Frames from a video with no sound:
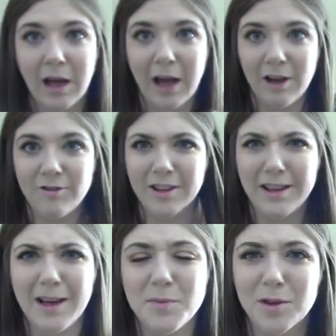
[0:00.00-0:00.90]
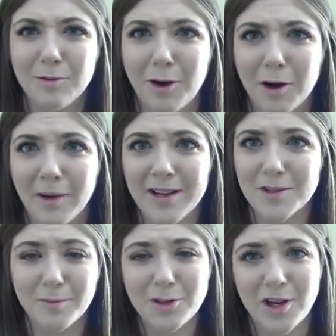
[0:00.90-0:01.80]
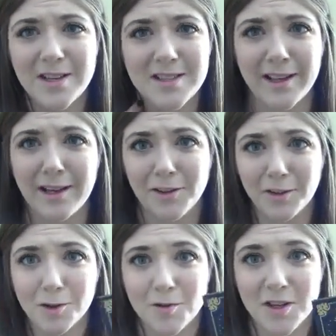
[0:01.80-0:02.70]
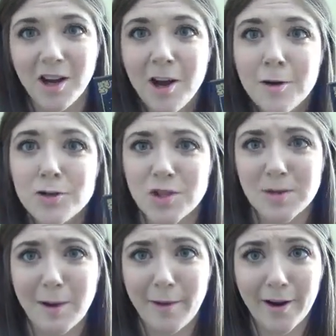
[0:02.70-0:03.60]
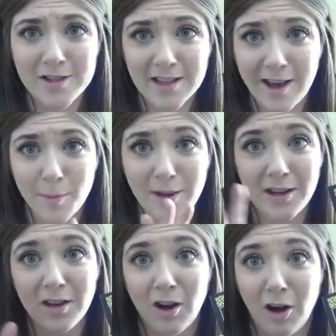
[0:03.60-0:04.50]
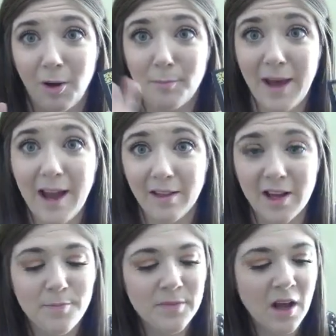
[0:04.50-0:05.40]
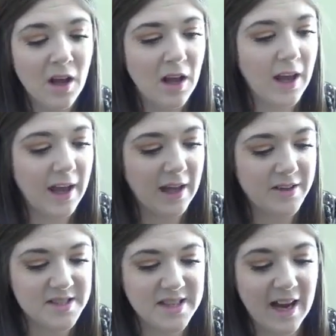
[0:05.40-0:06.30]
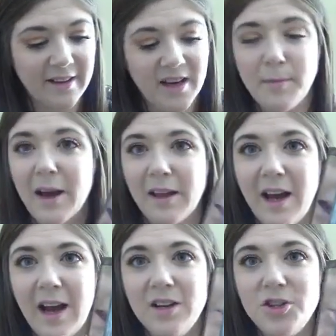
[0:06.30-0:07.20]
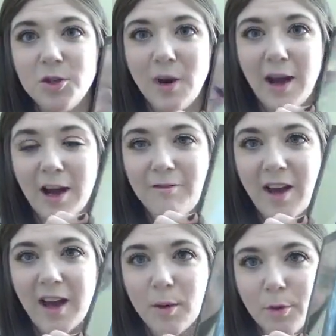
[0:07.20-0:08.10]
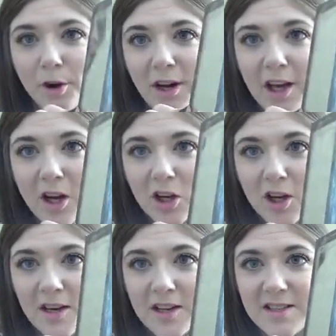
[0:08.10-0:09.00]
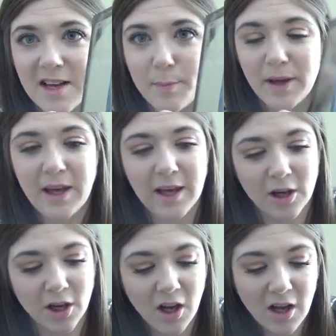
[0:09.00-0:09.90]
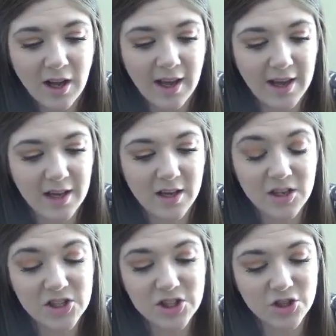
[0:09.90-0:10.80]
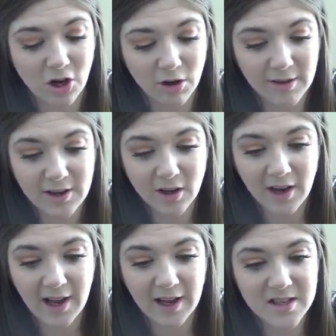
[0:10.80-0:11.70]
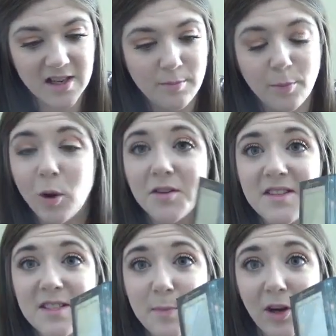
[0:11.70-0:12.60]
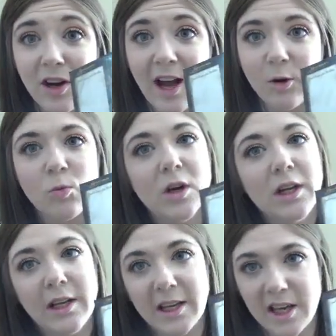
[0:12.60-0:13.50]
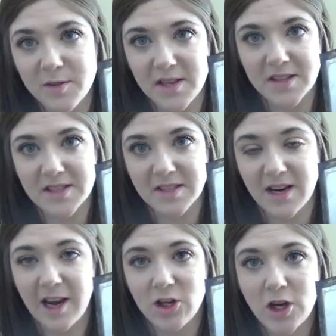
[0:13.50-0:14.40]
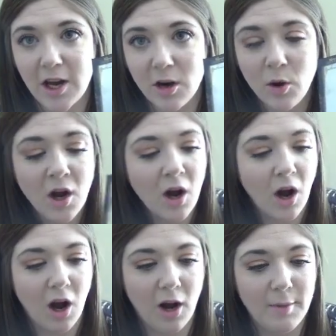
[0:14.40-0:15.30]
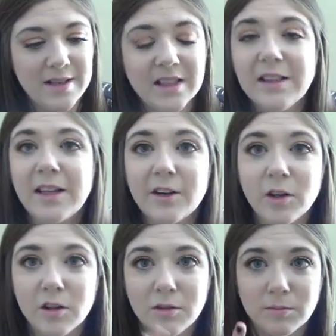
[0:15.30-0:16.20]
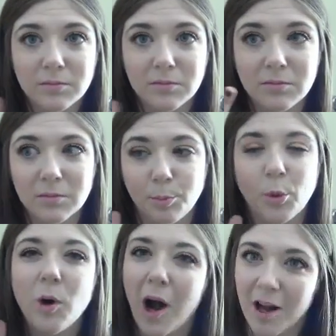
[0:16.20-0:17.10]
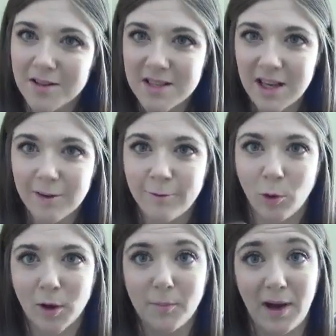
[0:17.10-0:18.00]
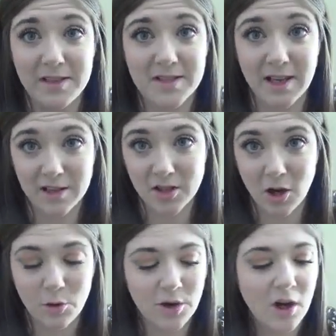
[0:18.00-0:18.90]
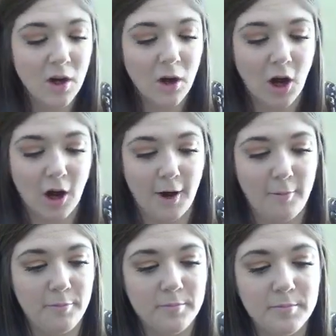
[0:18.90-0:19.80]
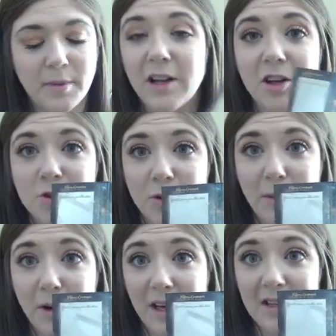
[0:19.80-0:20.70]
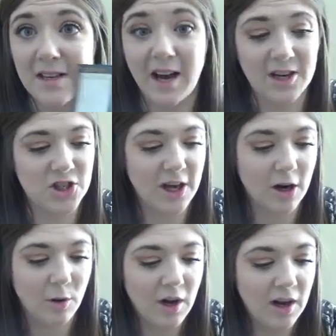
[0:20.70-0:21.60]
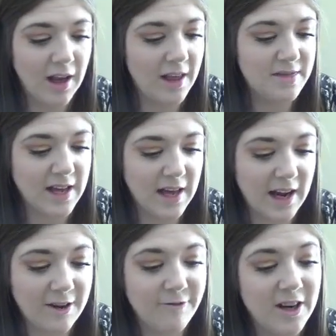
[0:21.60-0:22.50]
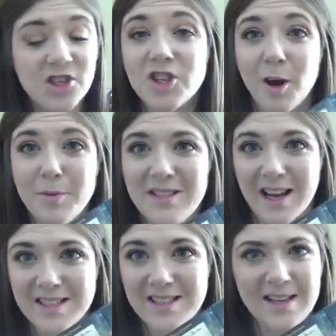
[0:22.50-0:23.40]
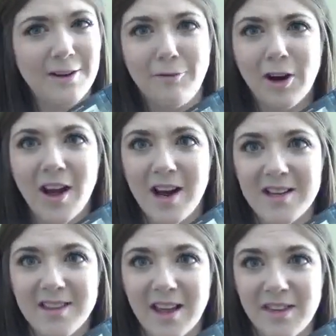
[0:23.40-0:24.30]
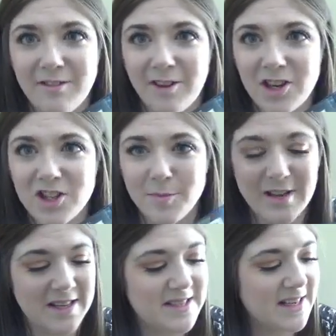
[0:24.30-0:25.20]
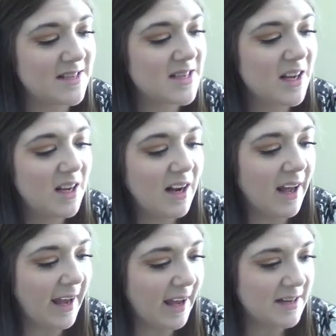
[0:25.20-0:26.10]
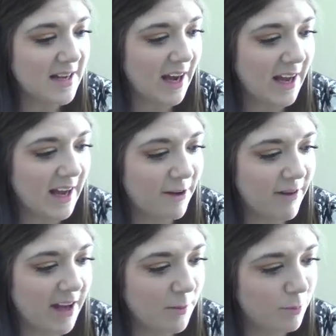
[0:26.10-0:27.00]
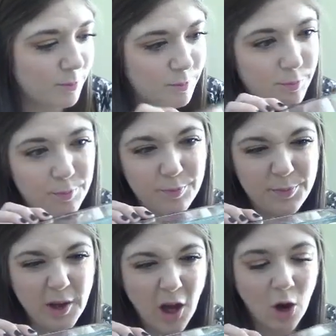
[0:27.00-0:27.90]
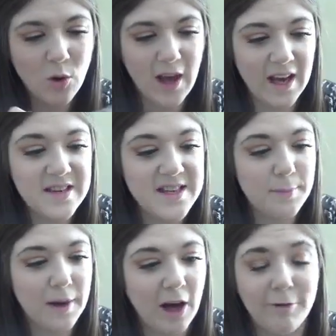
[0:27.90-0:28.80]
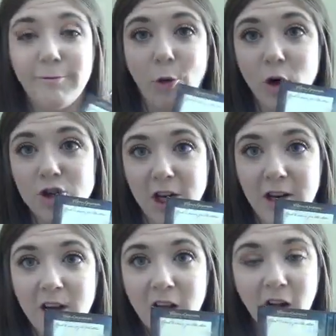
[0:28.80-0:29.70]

I feel like I'm so far away. So I'm going to try to sit like a little closer. So this is my Pirates of the Caribbean um, palette. And this is the highlighting palette. I do have a pretty good dip here in Star Reader and in Bold Spirit. I really like using this as an eyeshadow. Um, it's a little bronzy for my skin tone, um, but it looks really pretty as an eyeshadow. And then I finished up Destined. I forgot I did that. I finished up Destined, and I have a okay dip on Fortune.